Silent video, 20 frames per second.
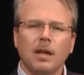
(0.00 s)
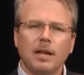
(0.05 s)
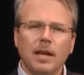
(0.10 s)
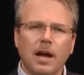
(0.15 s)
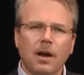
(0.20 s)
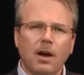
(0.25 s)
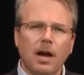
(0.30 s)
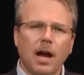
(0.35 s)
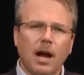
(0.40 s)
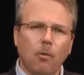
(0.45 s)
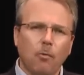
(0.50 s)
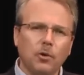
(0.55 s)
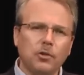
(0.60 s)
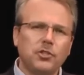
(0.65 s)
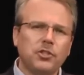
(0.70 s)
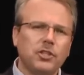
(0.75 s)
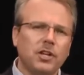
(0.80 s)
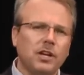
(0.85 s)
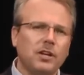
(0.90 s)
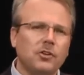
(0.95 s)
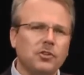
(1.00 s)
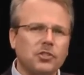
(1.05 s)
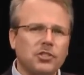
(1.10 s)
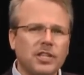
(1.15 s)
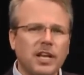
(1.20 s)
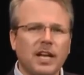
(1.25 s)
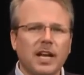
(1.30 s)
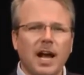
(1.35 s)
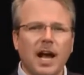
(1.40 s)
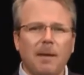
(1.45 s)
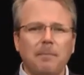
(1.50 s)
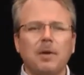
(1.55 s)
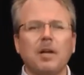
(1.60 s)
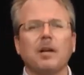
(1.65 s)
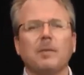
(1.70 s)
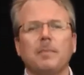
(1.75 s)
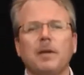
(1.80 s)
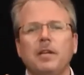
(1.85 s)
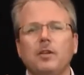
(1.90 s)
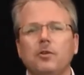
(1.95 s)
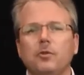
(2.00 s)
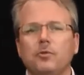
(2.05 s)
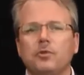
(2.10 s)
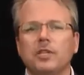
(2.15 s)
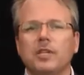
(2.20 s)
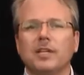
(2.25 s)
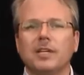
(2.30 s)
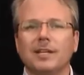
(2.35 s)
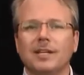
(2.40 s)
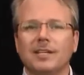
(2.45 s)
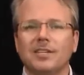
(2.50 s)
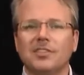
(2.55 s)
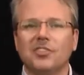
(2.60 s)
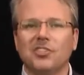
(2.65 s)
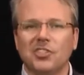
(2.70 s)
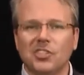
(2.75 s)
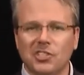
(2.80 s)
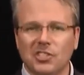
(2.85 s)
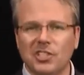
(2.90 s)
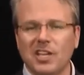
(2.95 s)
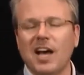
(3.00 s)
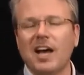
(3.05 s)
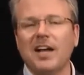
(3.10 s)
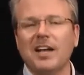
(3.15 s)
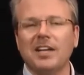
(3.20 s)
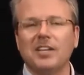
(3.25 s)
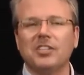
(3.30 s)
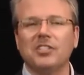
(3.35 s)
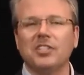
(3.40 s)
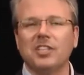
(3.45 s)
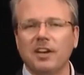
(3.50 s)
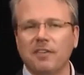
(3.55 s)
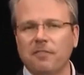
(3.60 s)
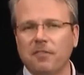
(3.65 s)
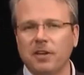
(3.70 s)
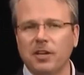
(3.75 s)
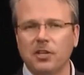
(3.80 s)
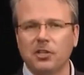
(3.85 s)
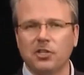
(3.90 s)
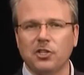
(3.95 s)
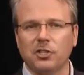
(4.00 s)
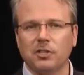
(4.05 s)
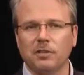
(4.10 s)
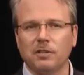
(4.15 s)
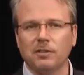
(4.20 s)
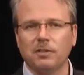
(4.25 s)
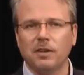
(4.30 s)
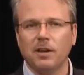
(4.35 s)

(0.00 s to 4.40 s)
Now, I want you to understand, I'm going to be using society's definition